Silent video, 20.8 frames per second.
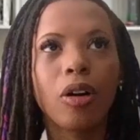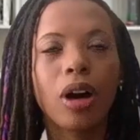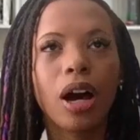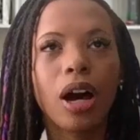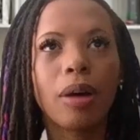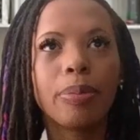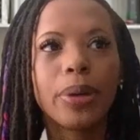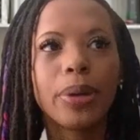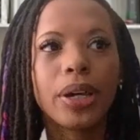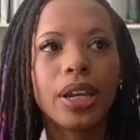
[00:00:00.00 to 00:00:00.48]

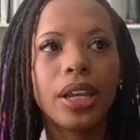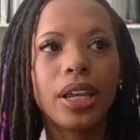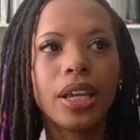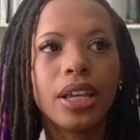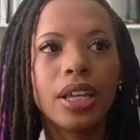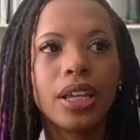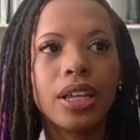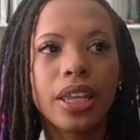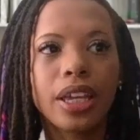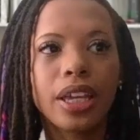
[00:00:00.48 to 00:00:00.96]
I'll put
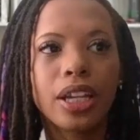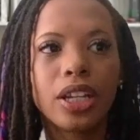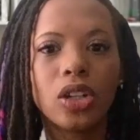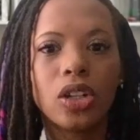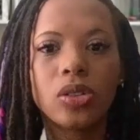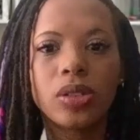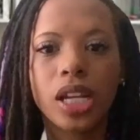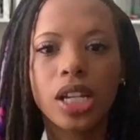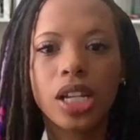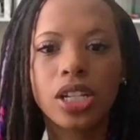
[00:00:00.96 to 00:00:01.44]
a like
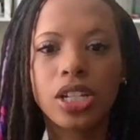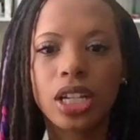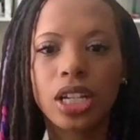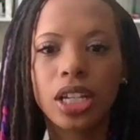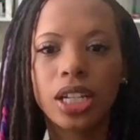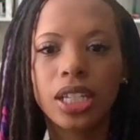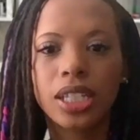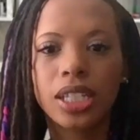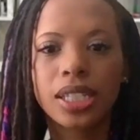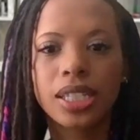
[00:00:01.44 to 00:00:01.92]

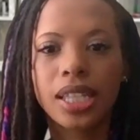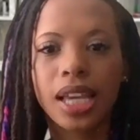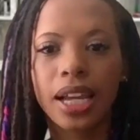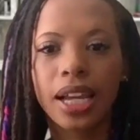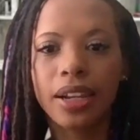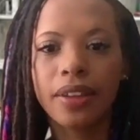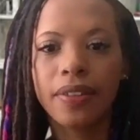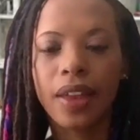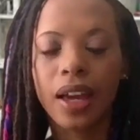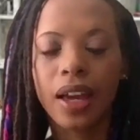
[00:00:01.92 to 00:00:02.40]
notation
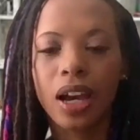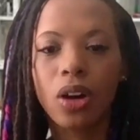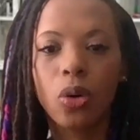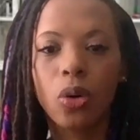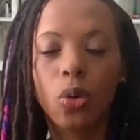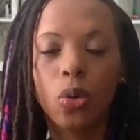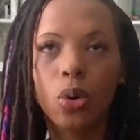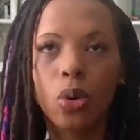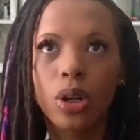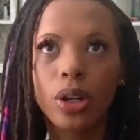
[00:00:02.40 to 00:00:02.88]
inside of that,
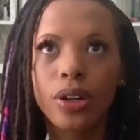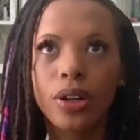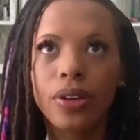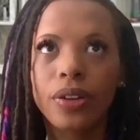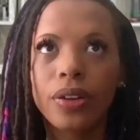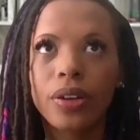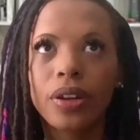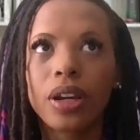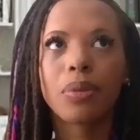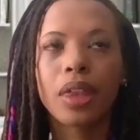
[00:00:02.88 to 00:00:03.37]

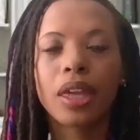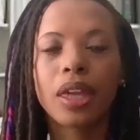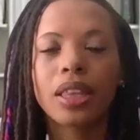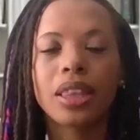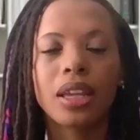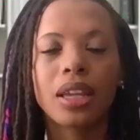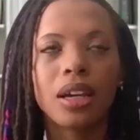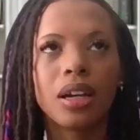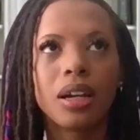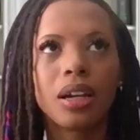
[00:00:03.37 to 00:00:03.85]
or like
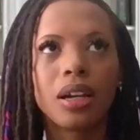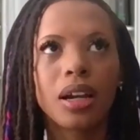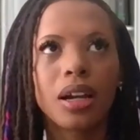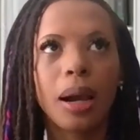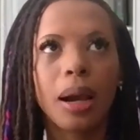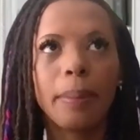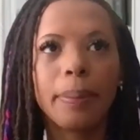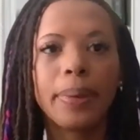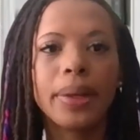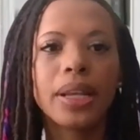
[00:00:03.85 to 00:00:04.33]
the
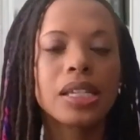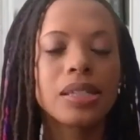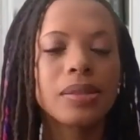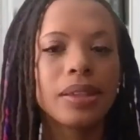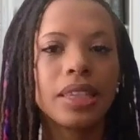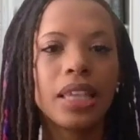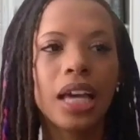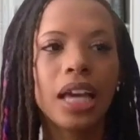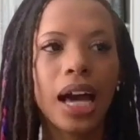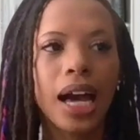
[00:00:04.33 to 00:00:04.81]
companies
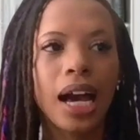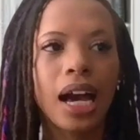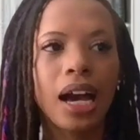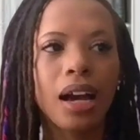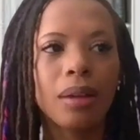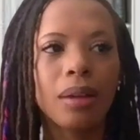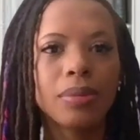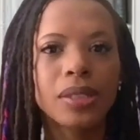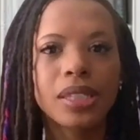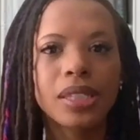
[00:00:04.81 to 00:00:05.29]
with the
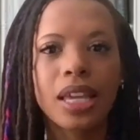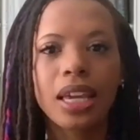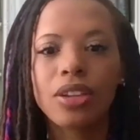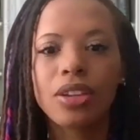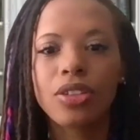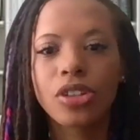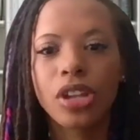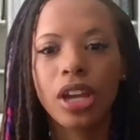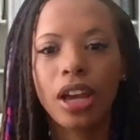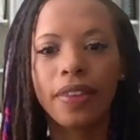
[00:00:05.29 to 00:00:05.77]
apps, they
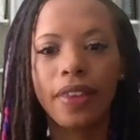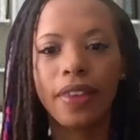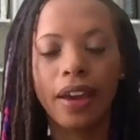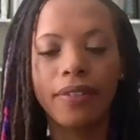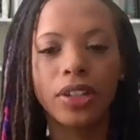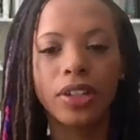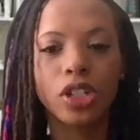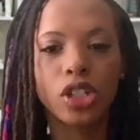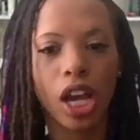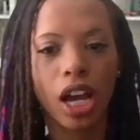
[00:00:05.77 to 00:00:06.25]
usually they
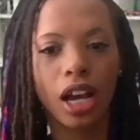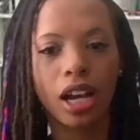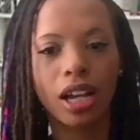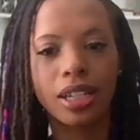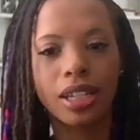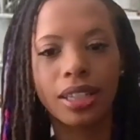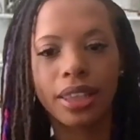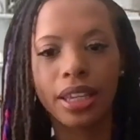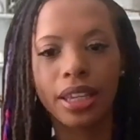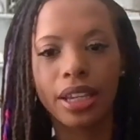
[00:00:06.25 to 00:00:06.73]
have a
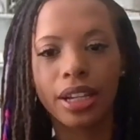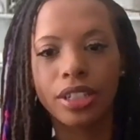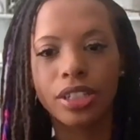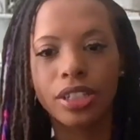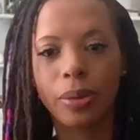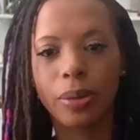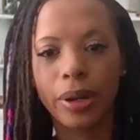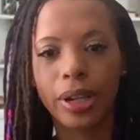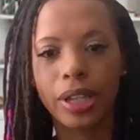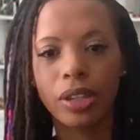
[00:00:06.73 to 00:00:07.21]
chat in there
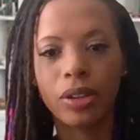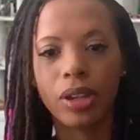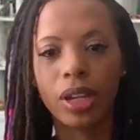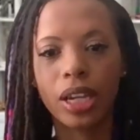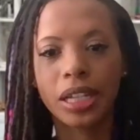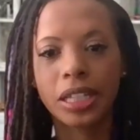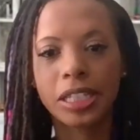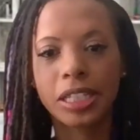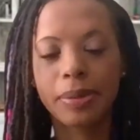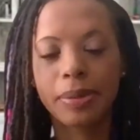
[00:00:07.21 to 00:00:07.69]
to where you
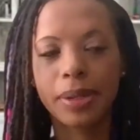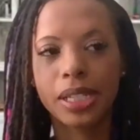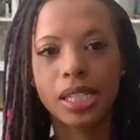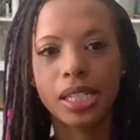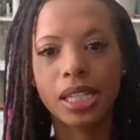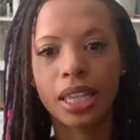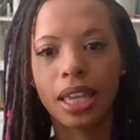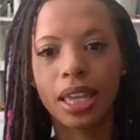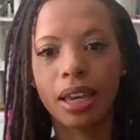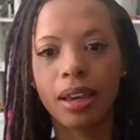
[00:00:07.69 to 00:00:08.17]
can explain
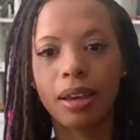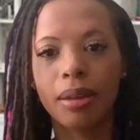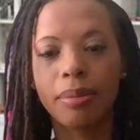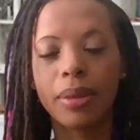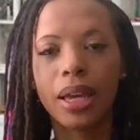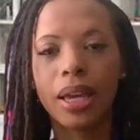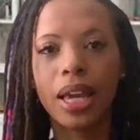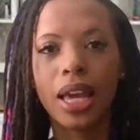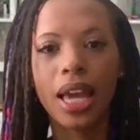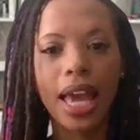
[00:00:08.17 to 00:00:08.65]
to
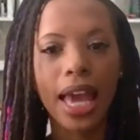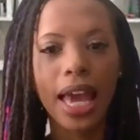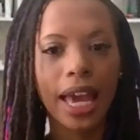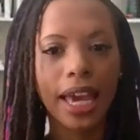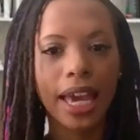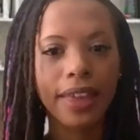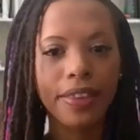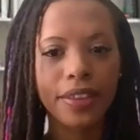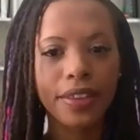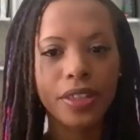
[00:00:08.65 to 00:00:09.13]
them,
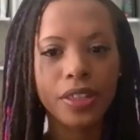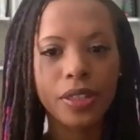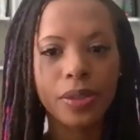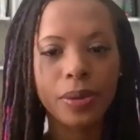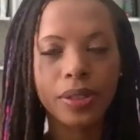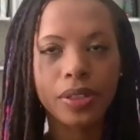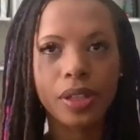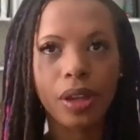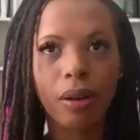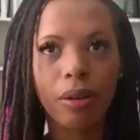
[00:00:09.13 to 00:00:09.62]
hey, this is
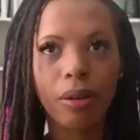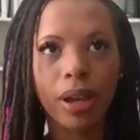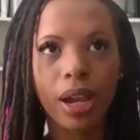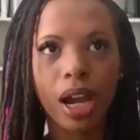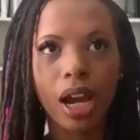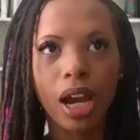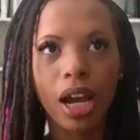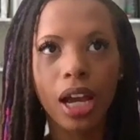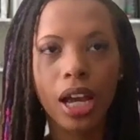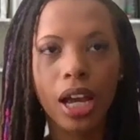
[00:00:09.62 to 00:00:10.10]
what's going
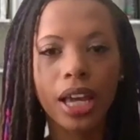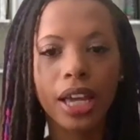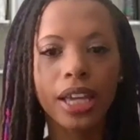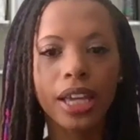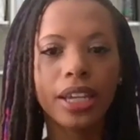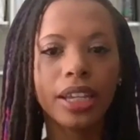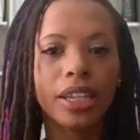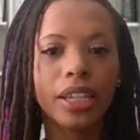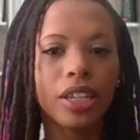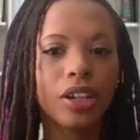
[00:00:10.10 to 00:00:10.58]

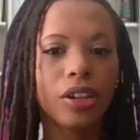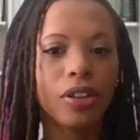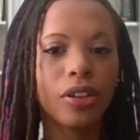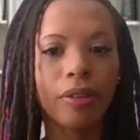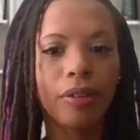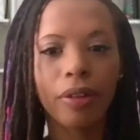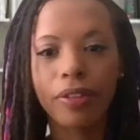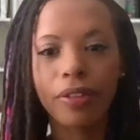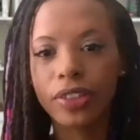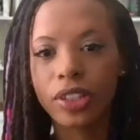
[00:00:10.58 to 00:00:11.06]
on,
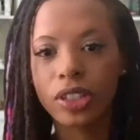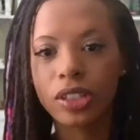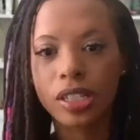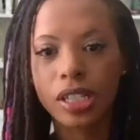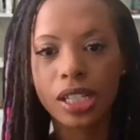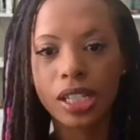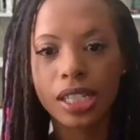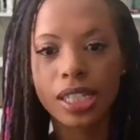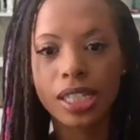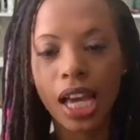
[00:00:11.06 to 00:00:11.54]
they refuse
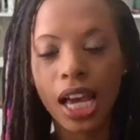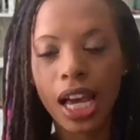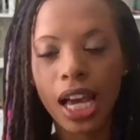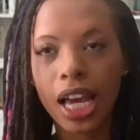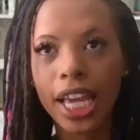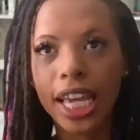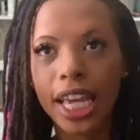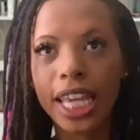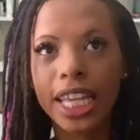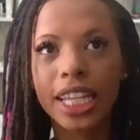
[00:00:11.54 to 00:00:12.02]
to
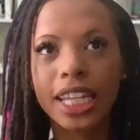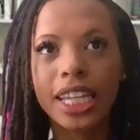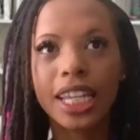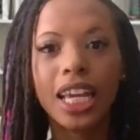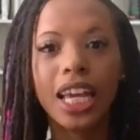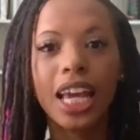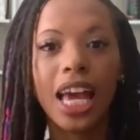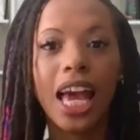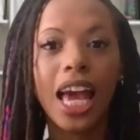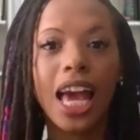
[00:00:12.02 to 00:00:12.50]
sign.
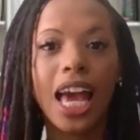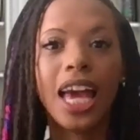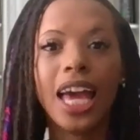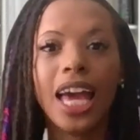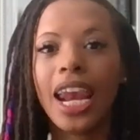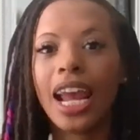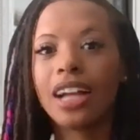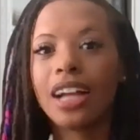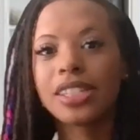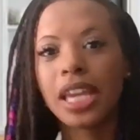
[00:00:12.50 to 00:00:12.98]

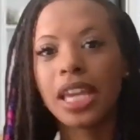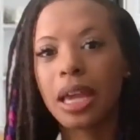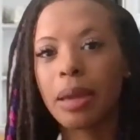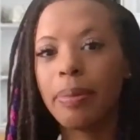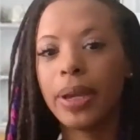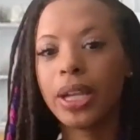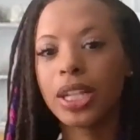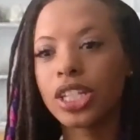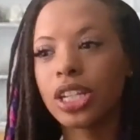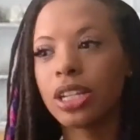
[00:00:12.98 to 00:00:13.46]
And I'll take
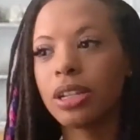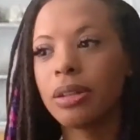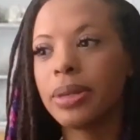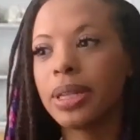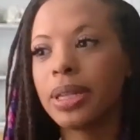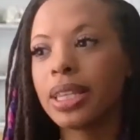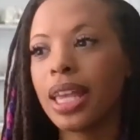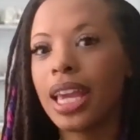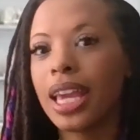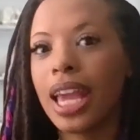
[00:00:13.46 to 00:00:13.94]
a picture of
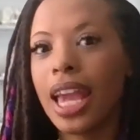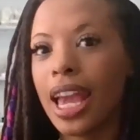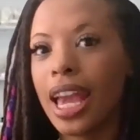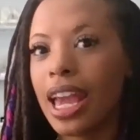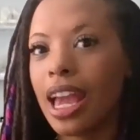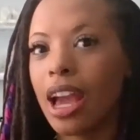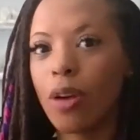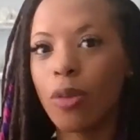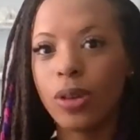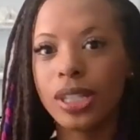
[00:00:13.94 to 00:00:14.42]
being like,
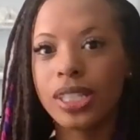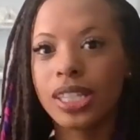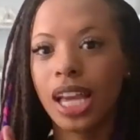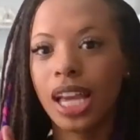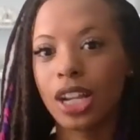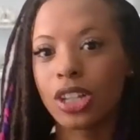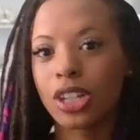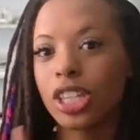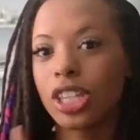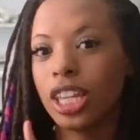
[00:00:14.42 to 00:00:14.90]
hey, I was
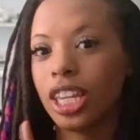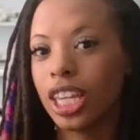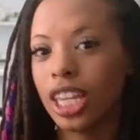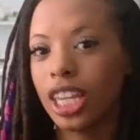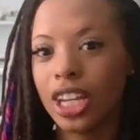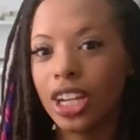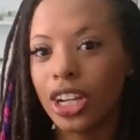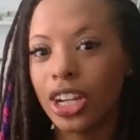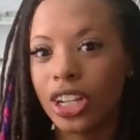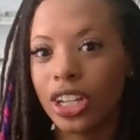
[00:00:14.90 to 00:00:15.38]
actually
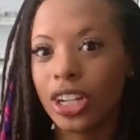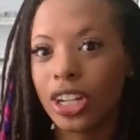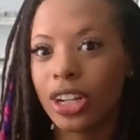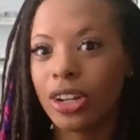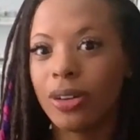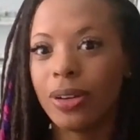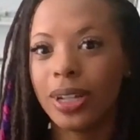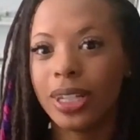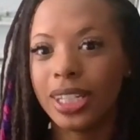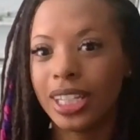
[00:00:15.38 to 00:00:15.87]
here,
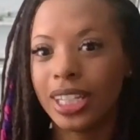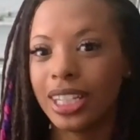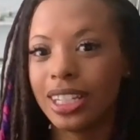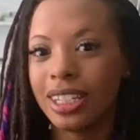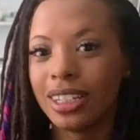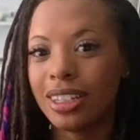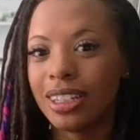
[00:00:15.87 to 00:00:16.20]
I did,